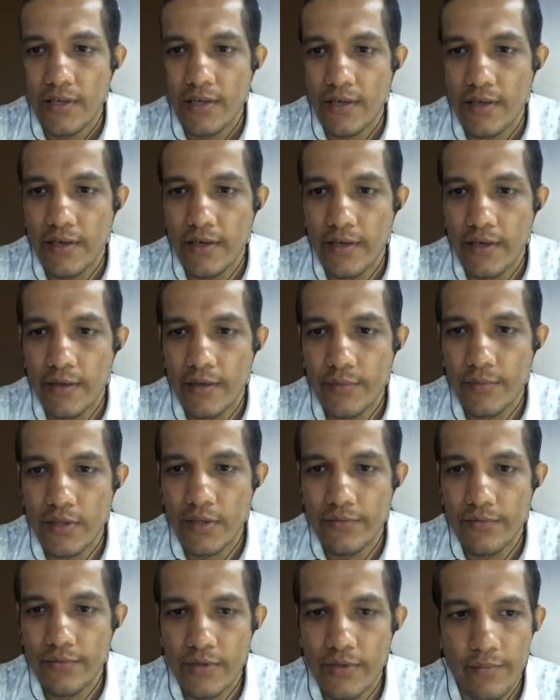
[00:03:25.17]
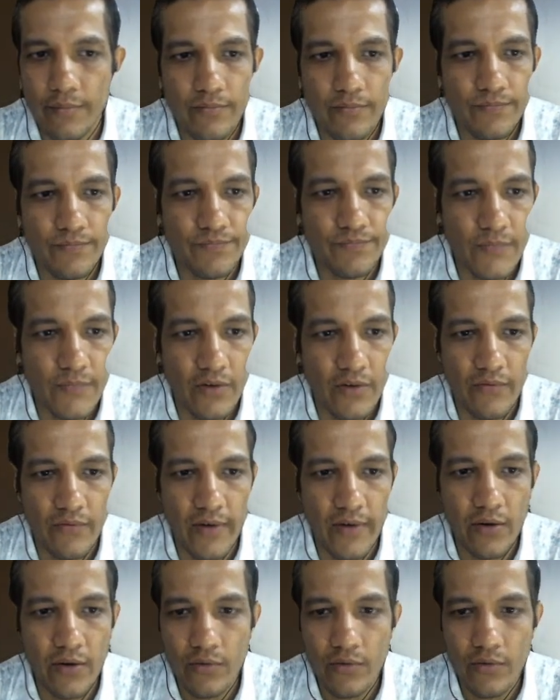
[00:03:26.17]
in terms of some
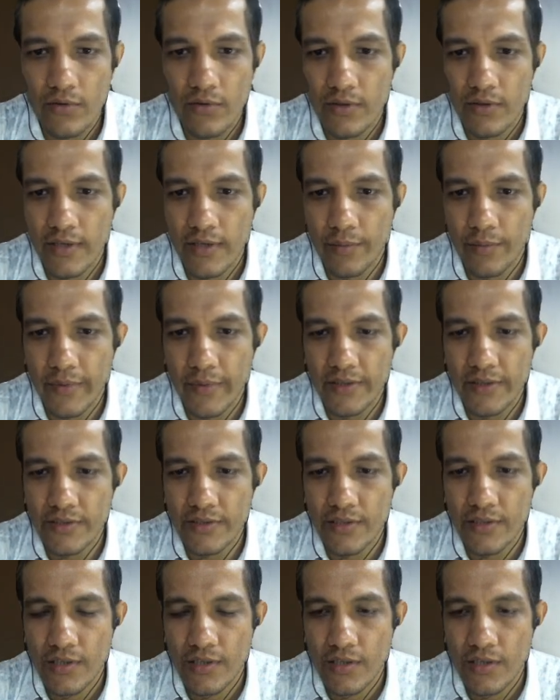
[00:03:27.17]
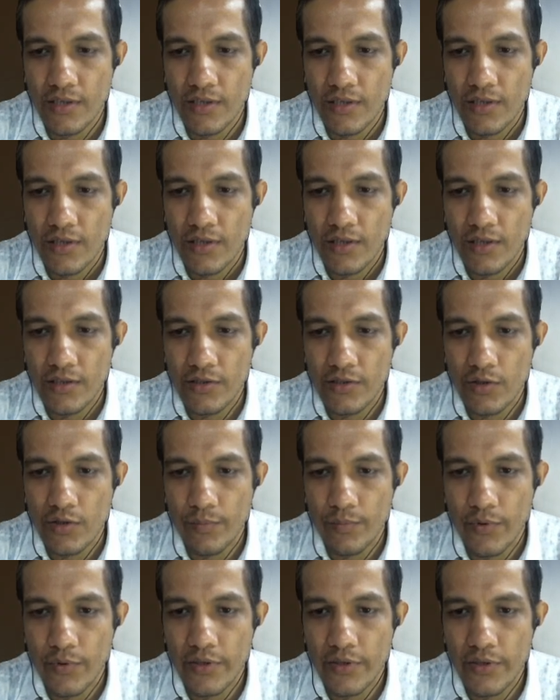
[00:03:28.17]
value. That means
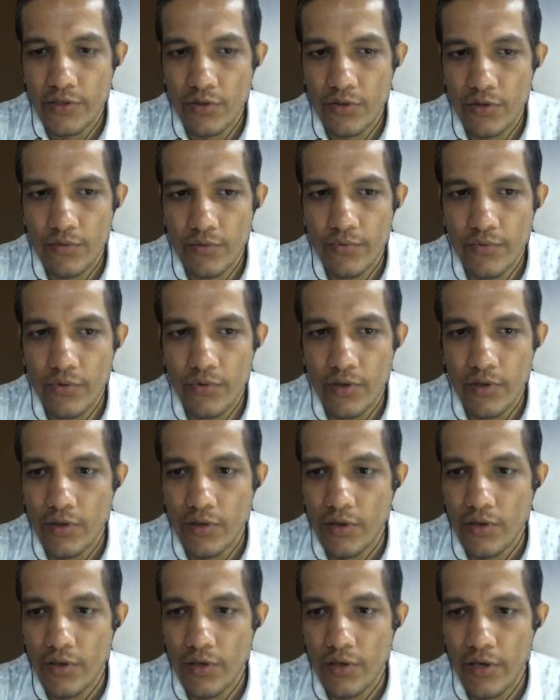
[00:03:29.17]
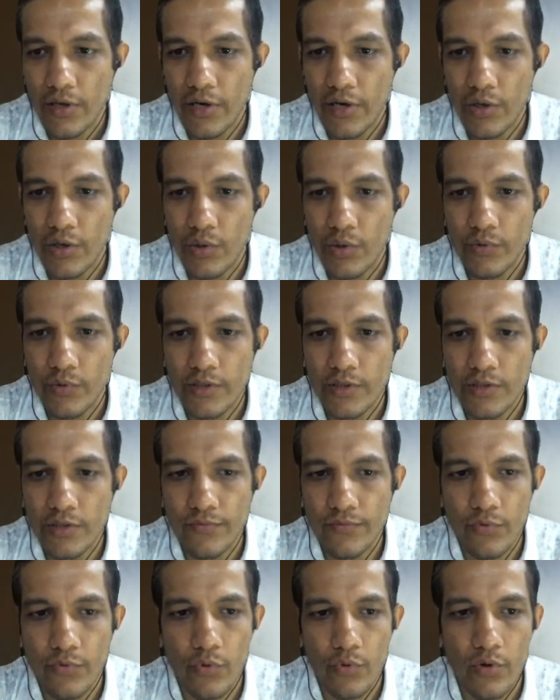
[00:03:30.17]
0.04 into this
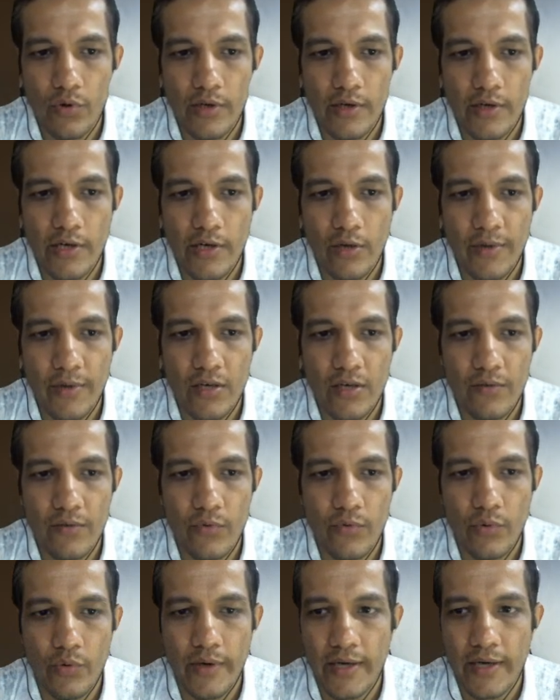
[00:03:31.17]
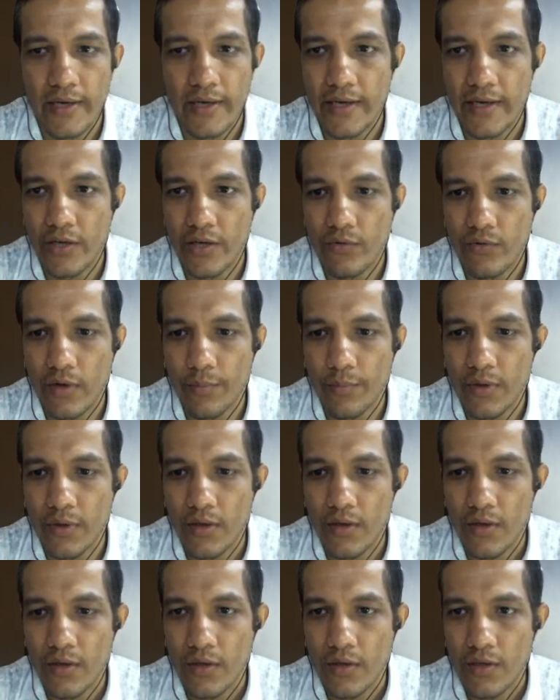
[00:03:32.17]
4, denominator 4 we can take it to up.
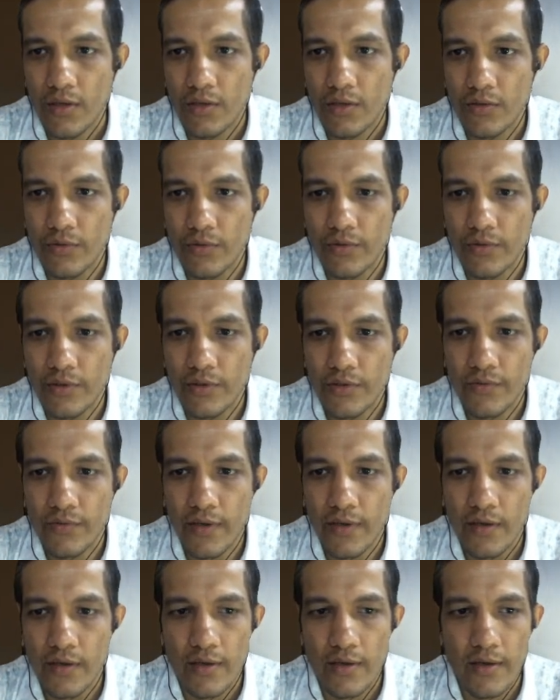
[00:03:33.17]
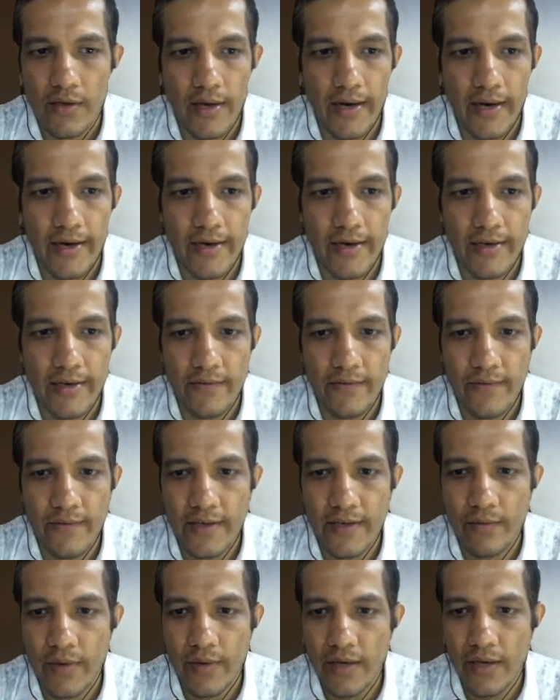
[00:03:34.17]
So this one, and
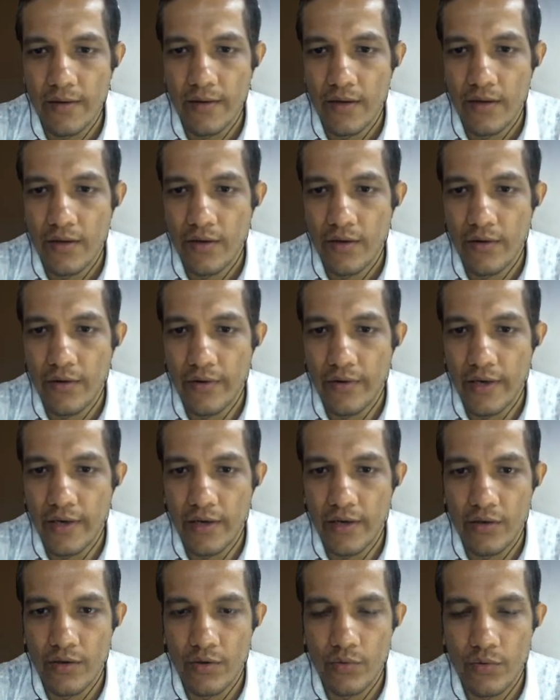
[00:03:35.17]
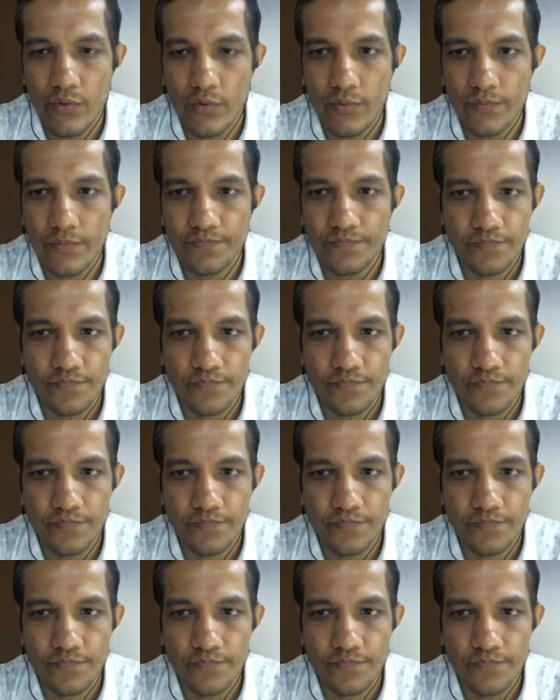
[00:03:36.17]
divided by, we can do